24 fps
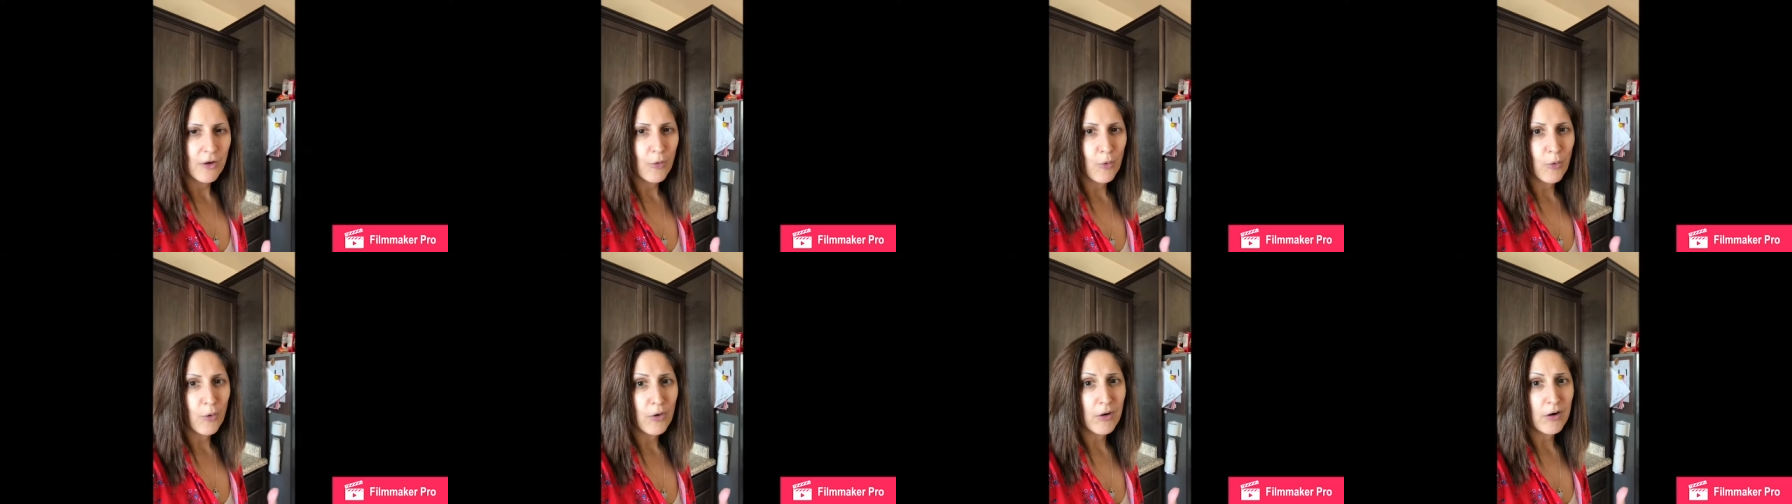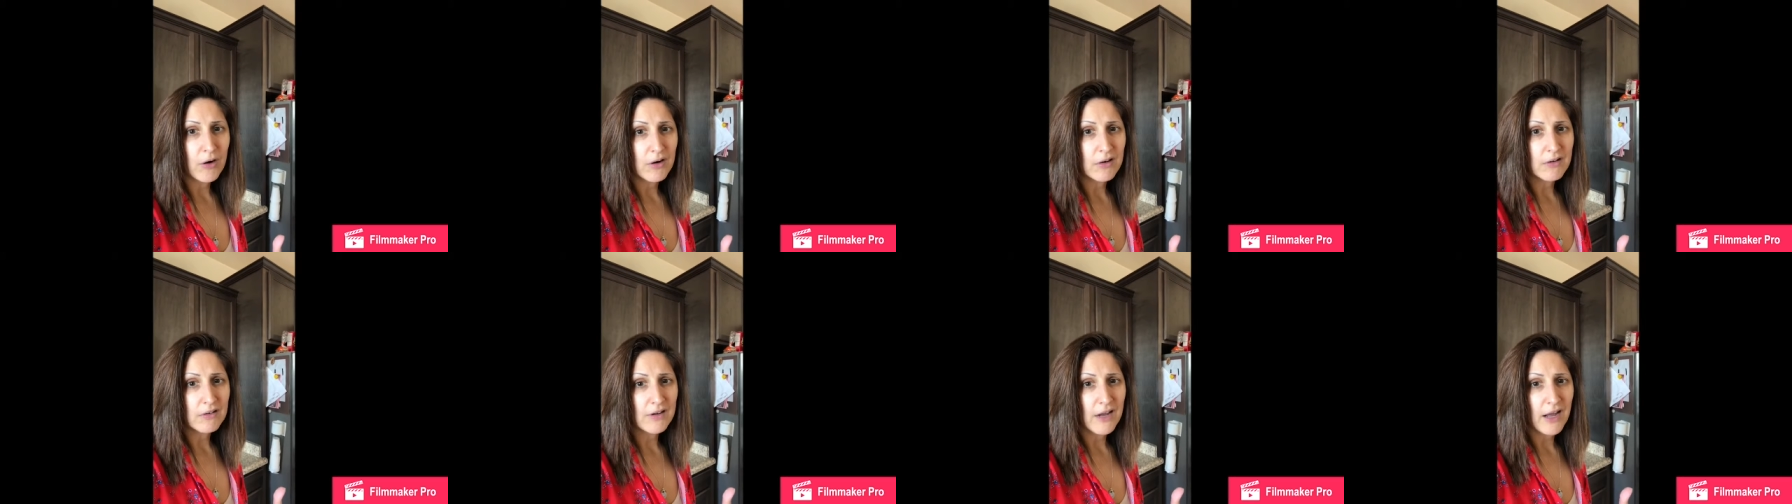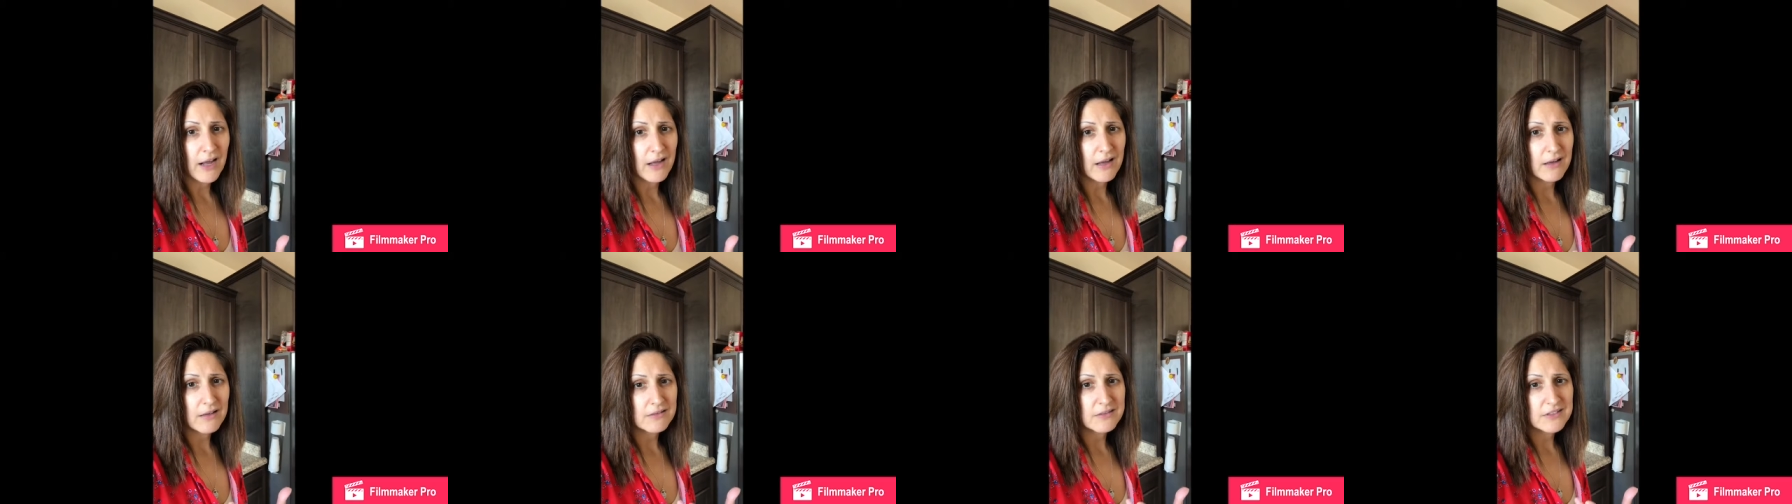or
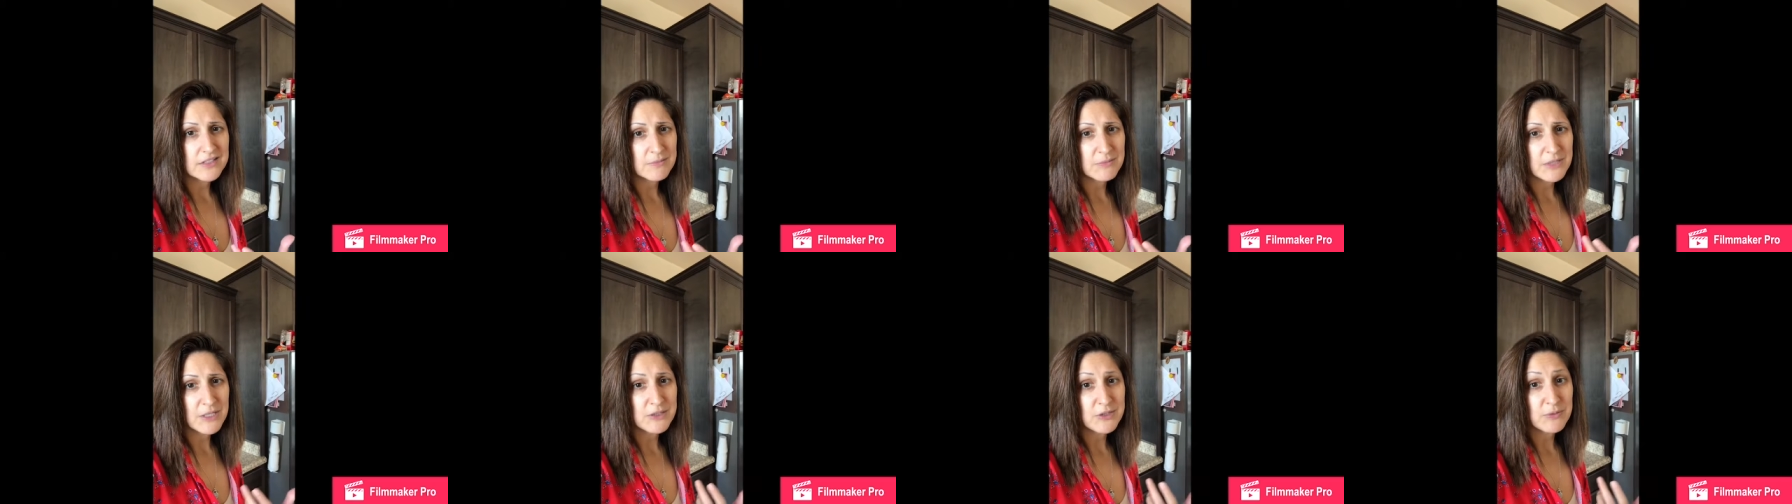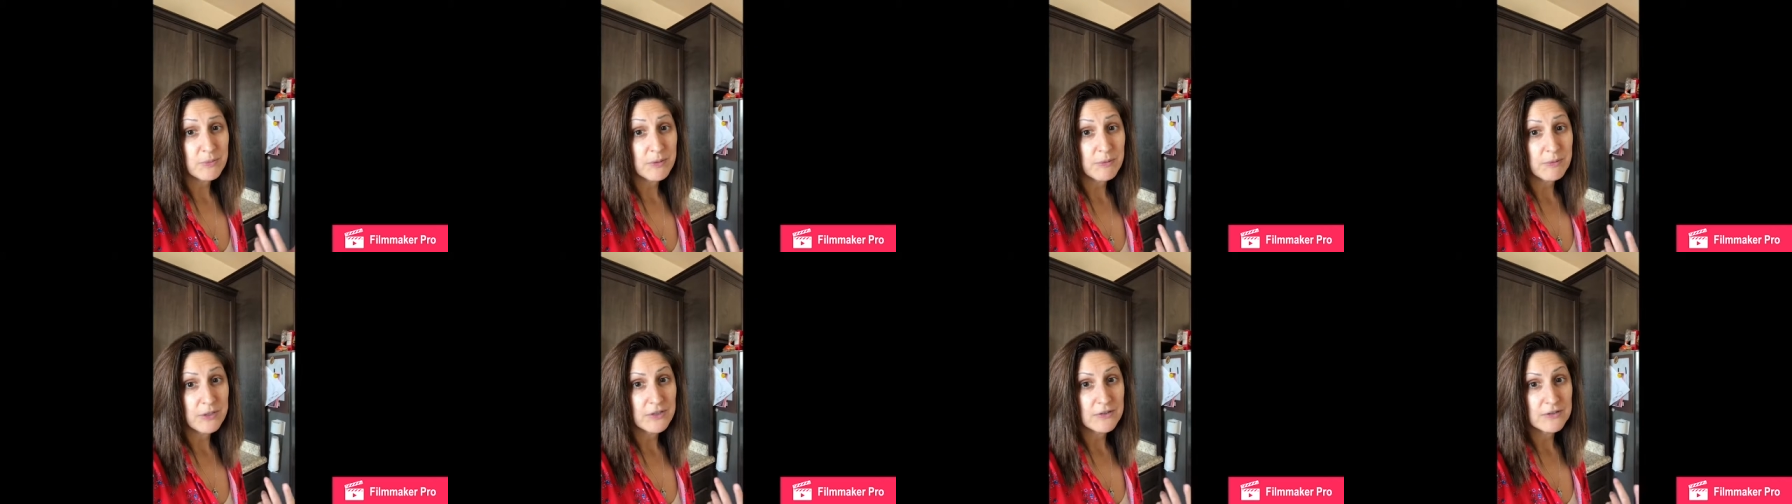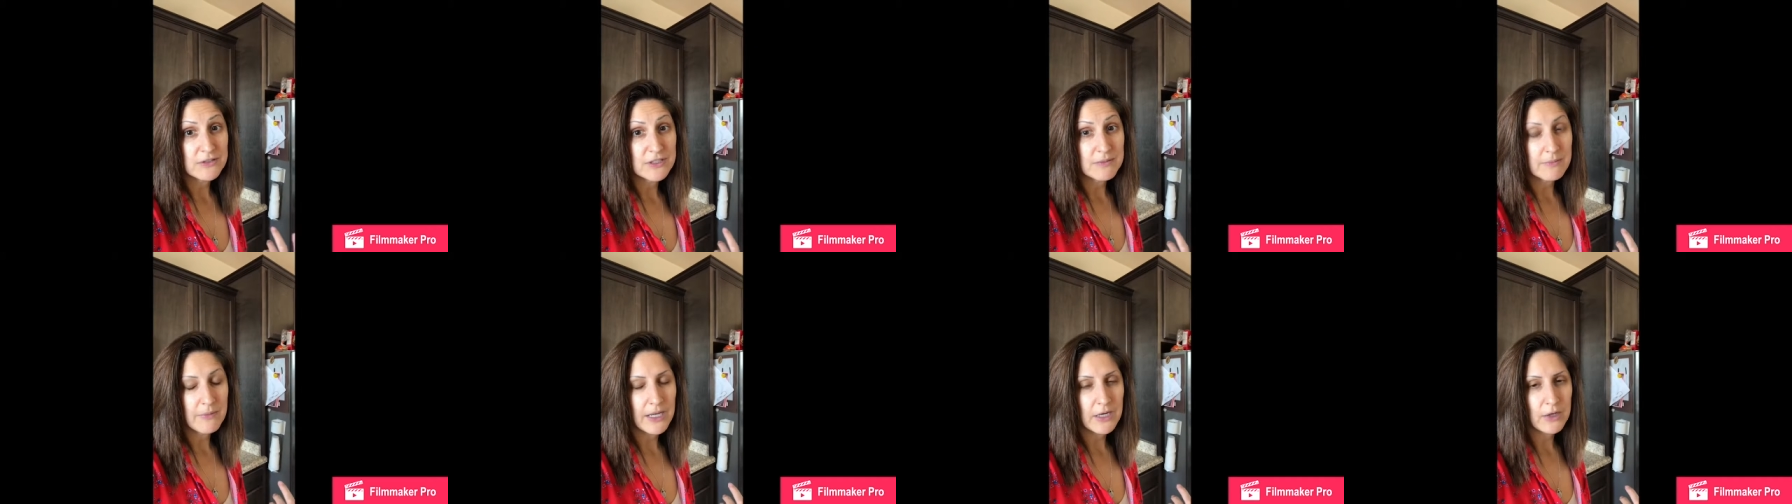uh, sometimes we would
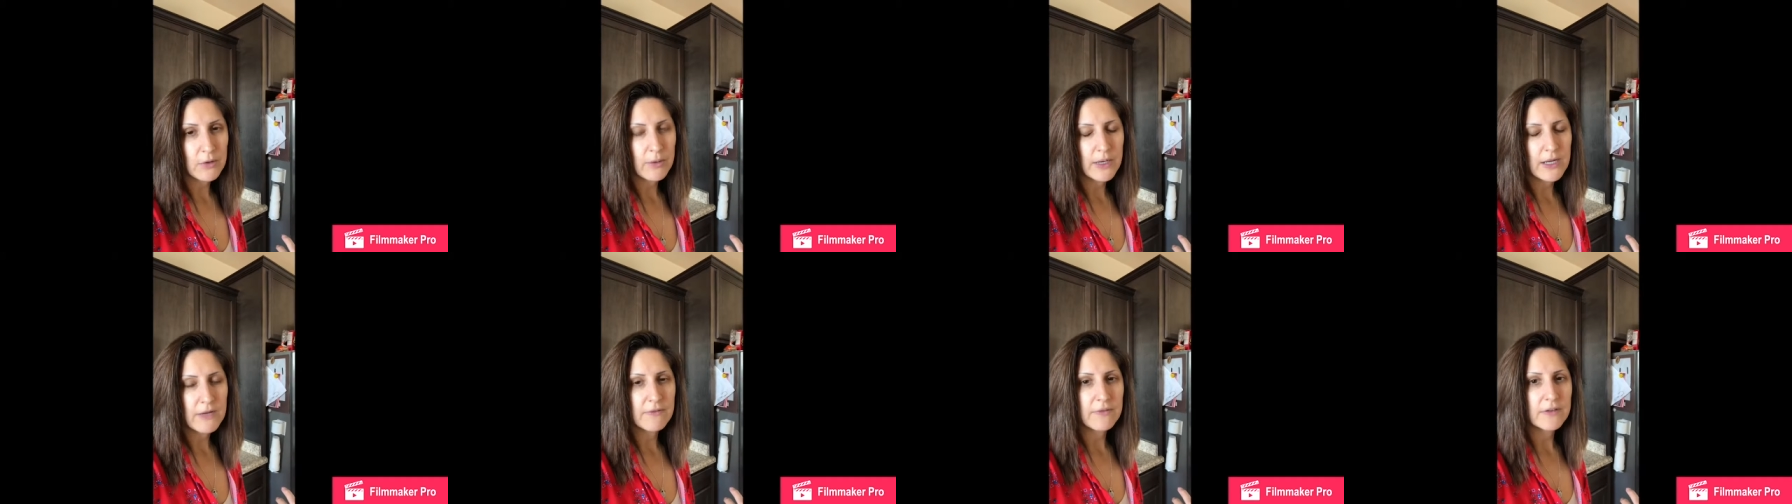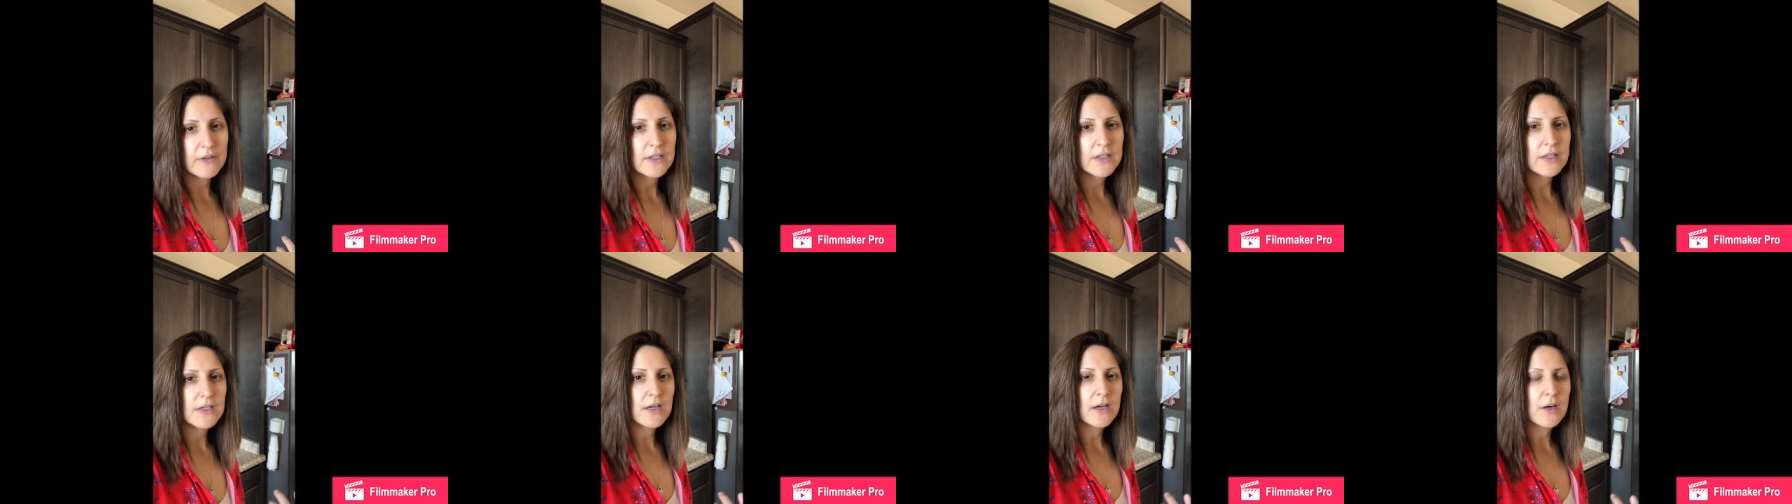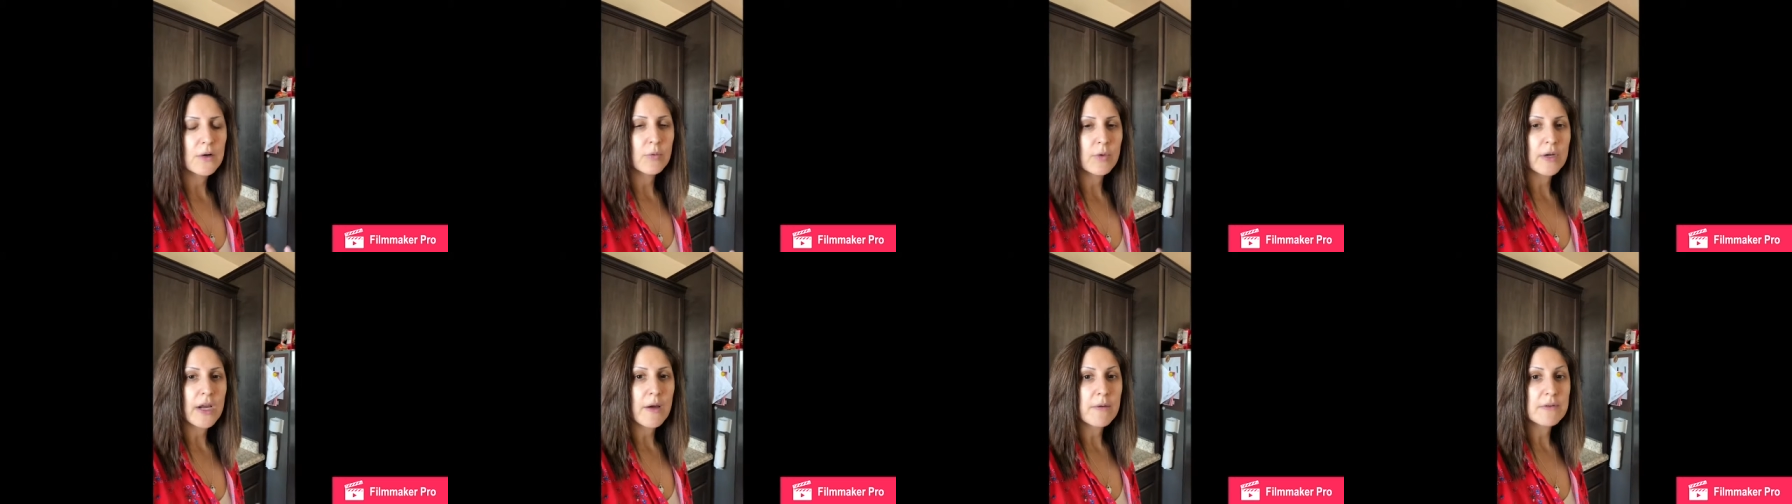use the microwave uh,
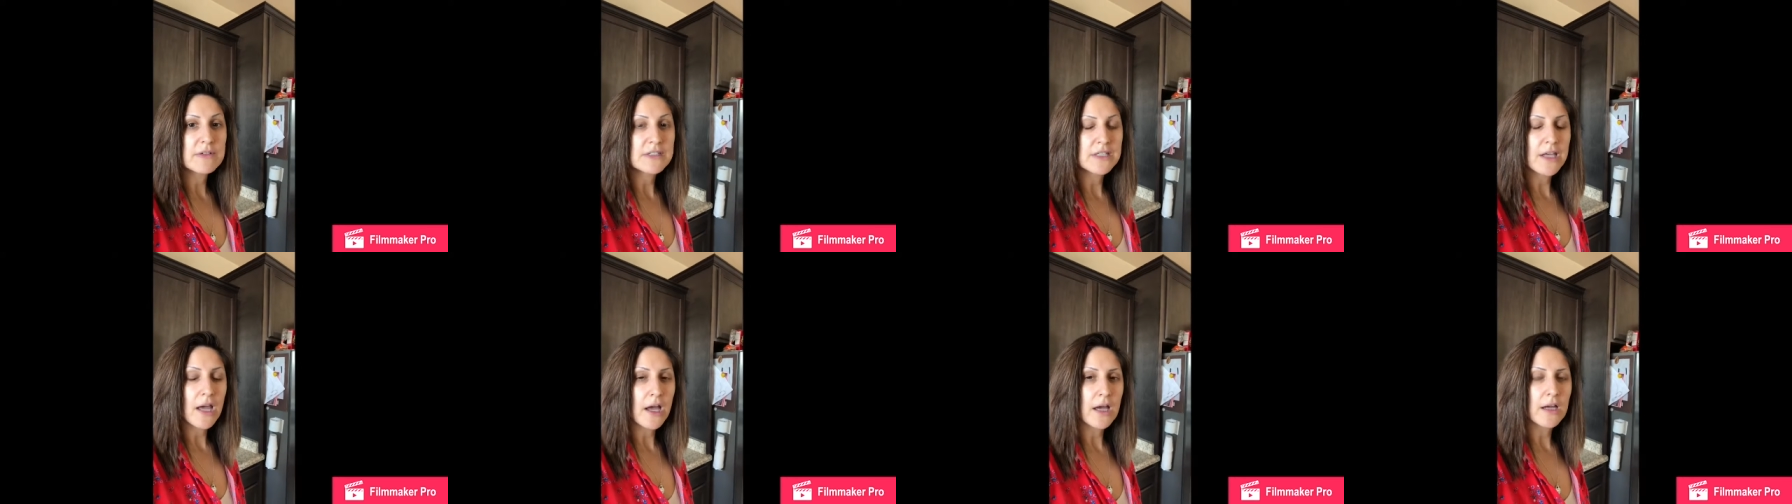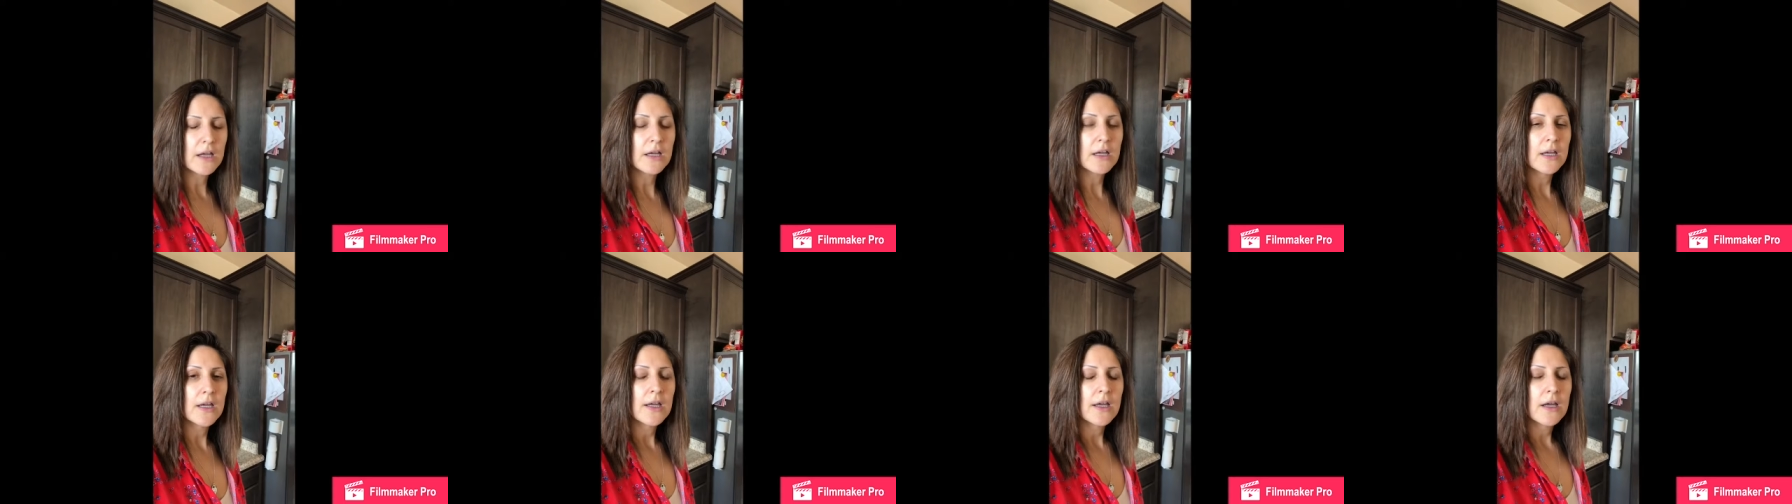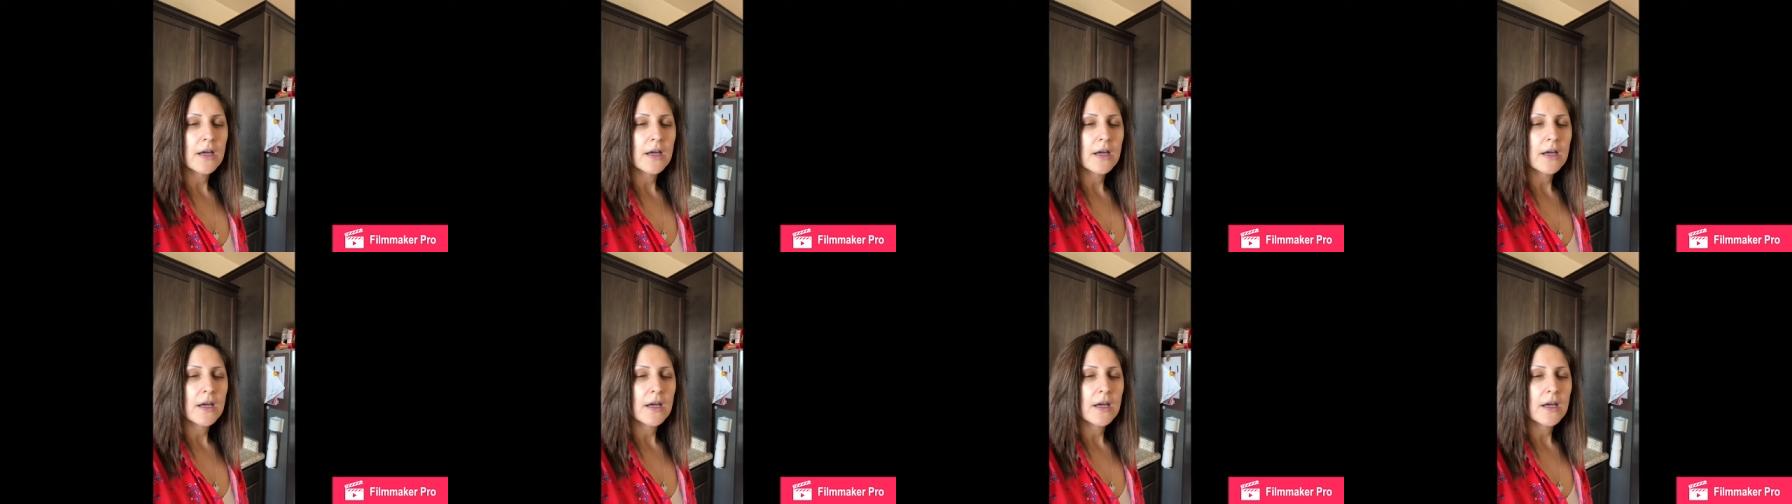when I was young.